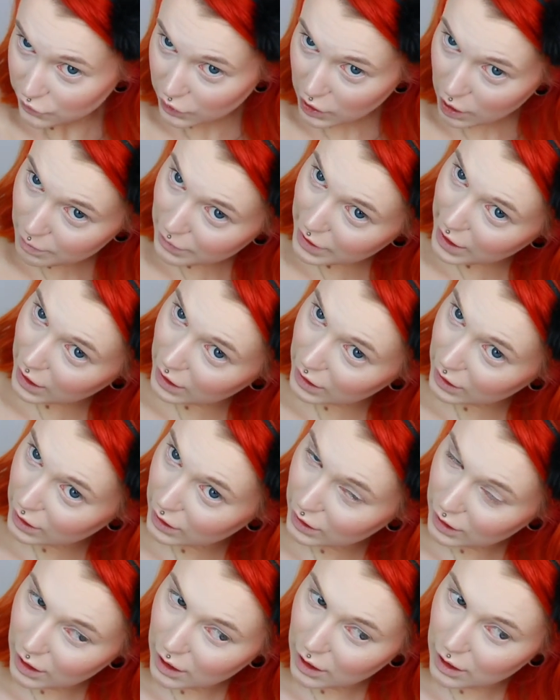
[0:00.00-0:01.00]
from
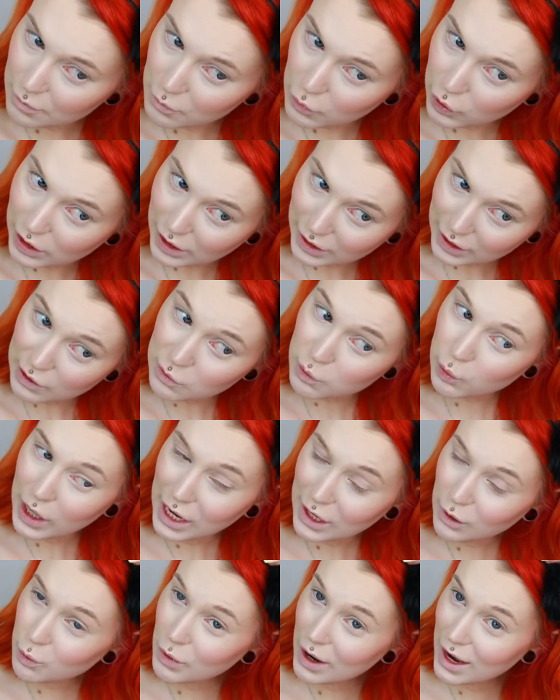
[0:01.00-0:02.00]
like more like a
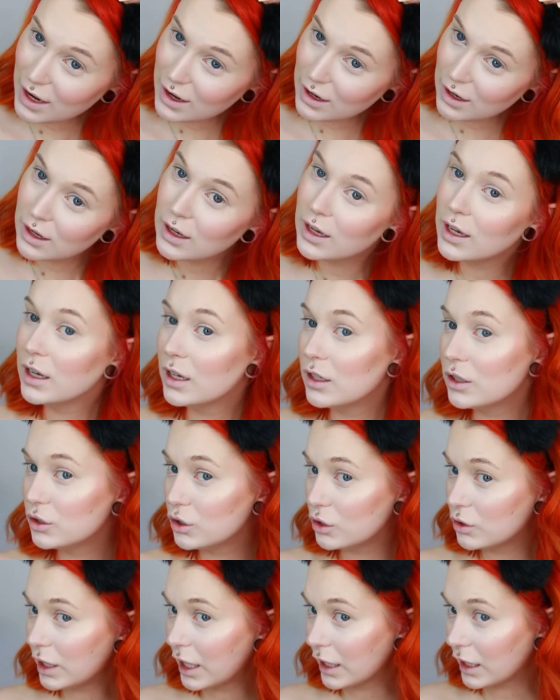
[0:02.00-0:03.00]
red red
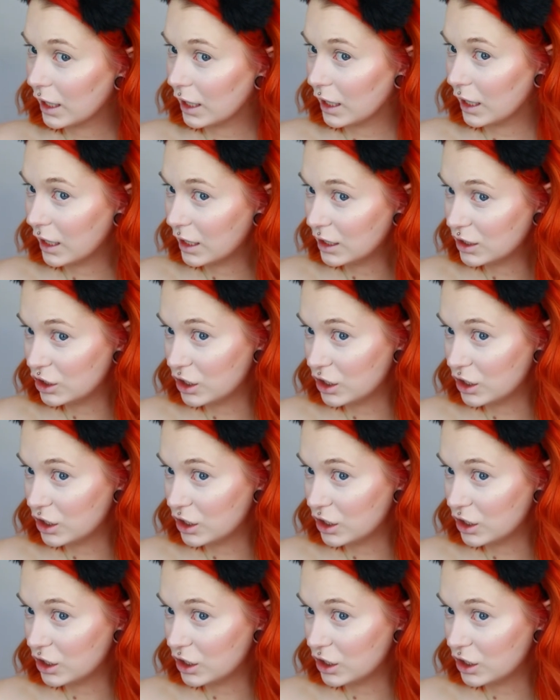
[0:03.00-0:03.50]
to like a